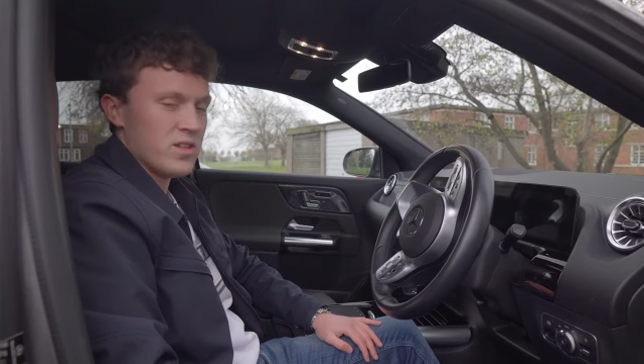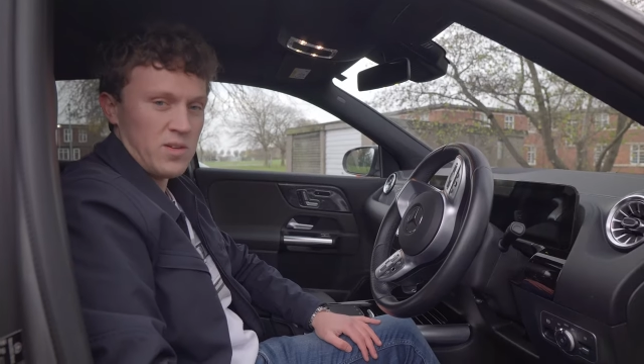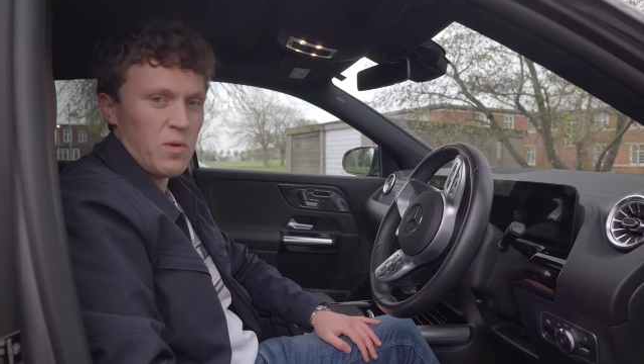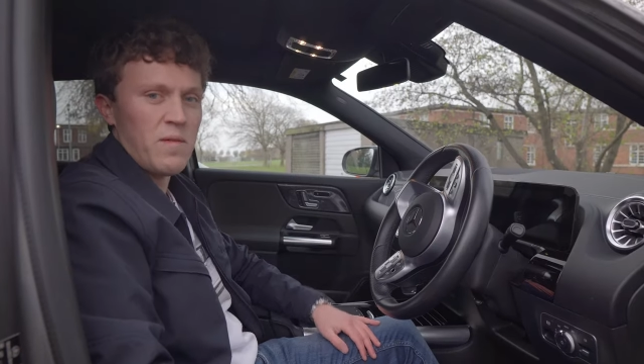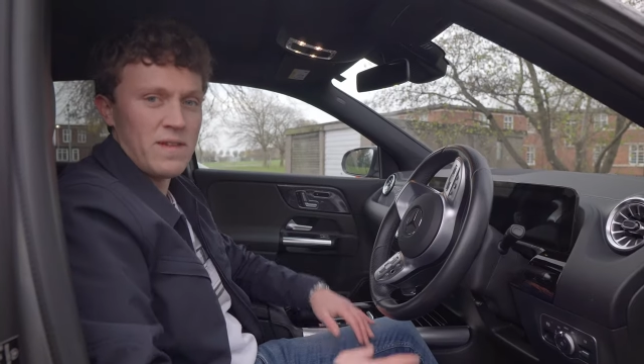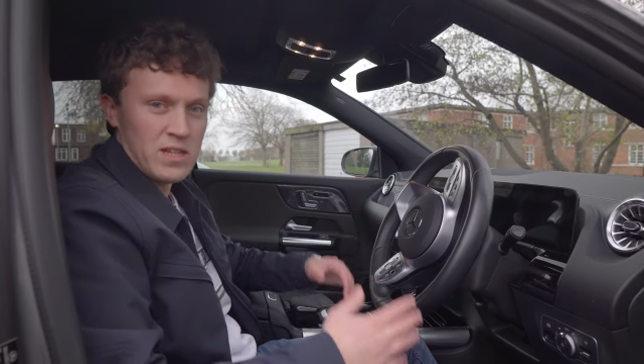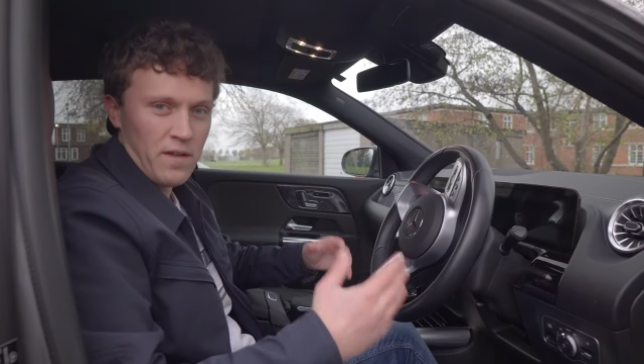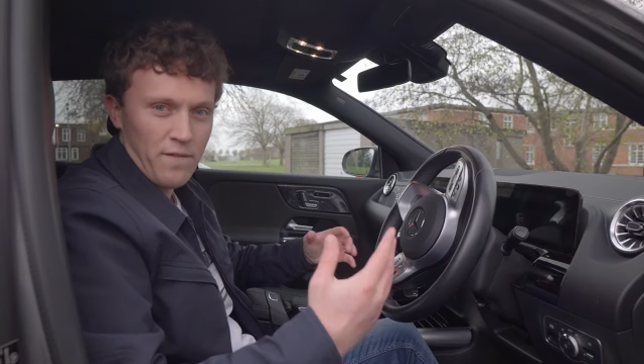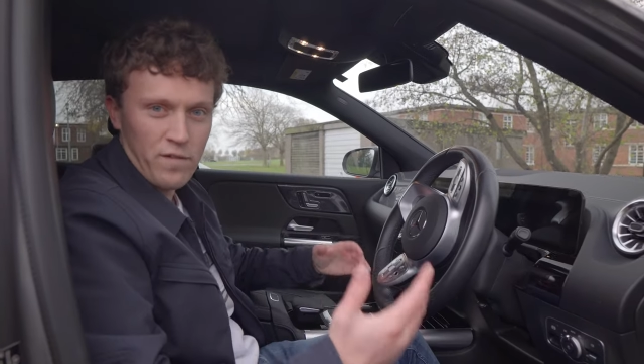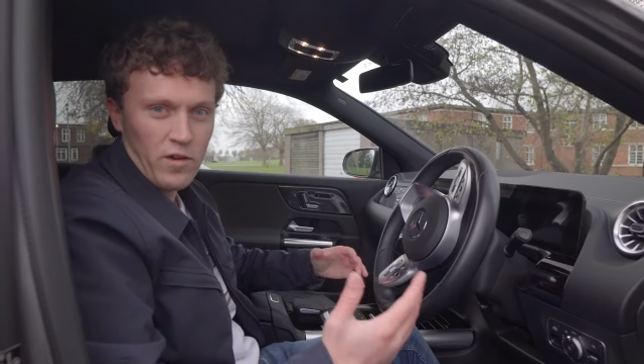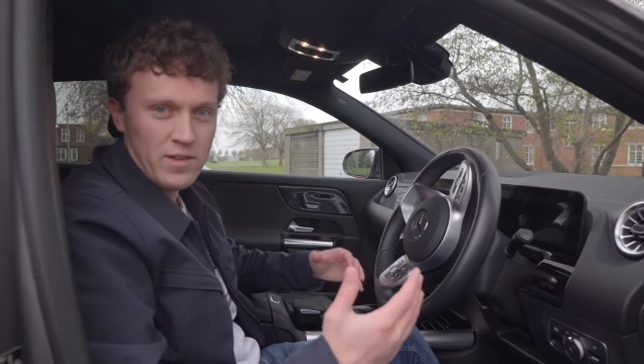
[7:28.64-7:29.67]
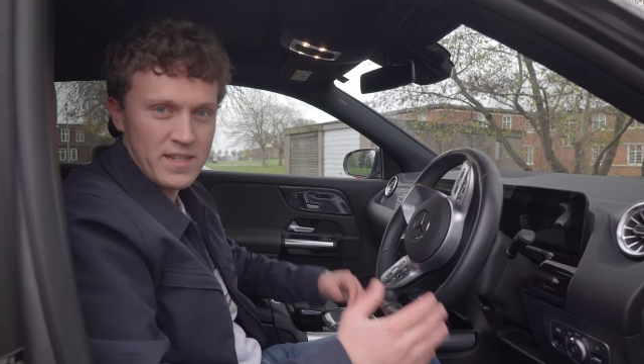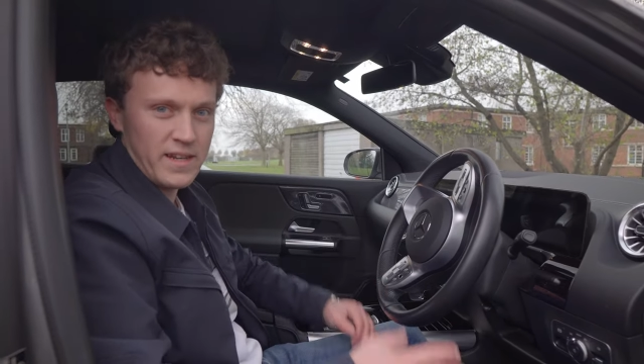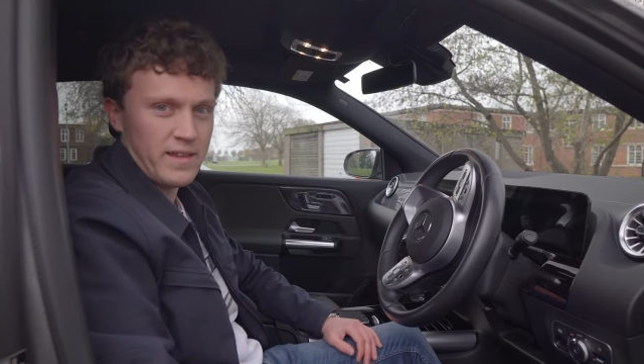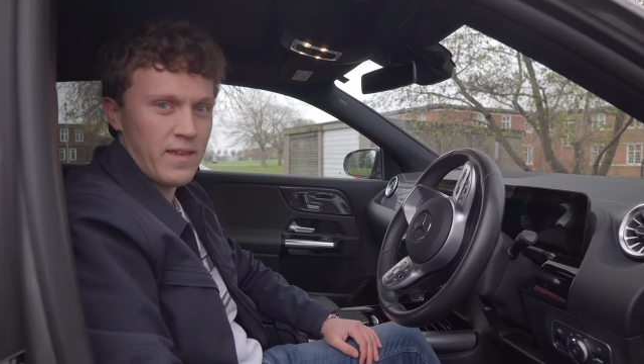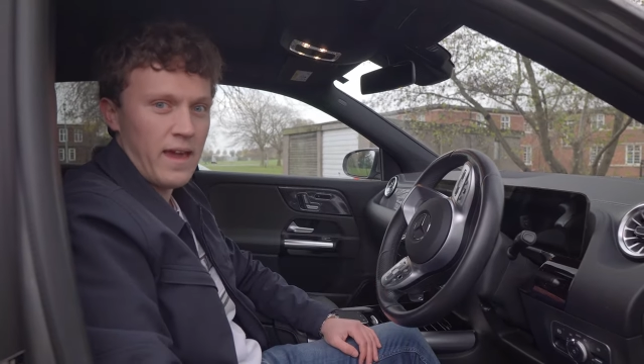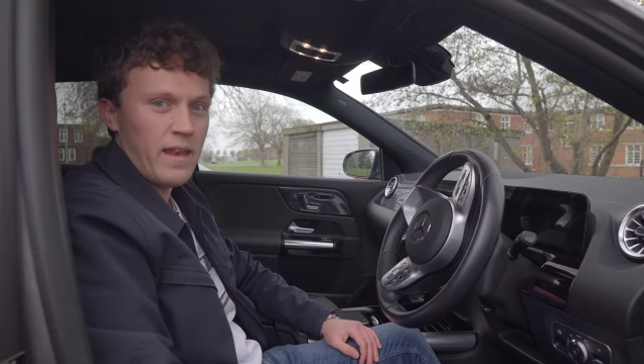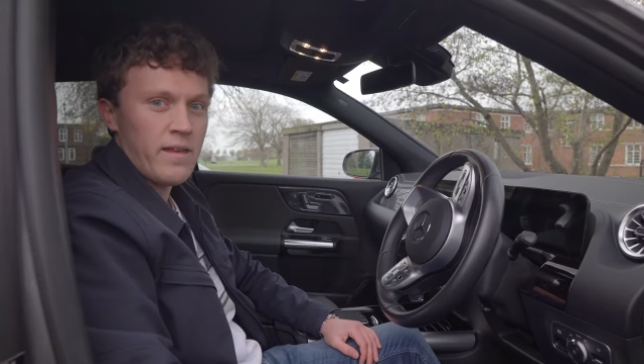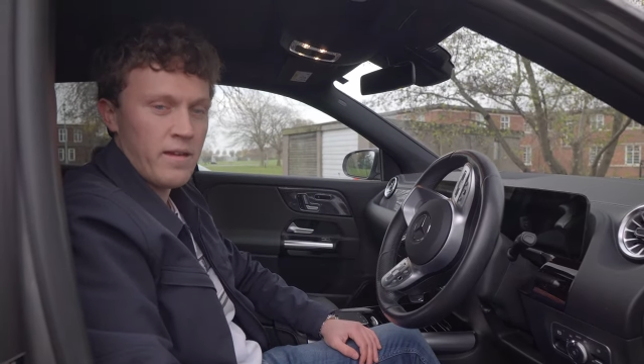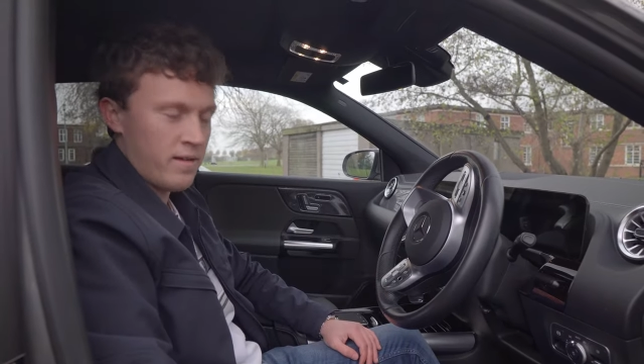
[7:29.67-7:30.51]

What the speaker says: So moving to the front seat then,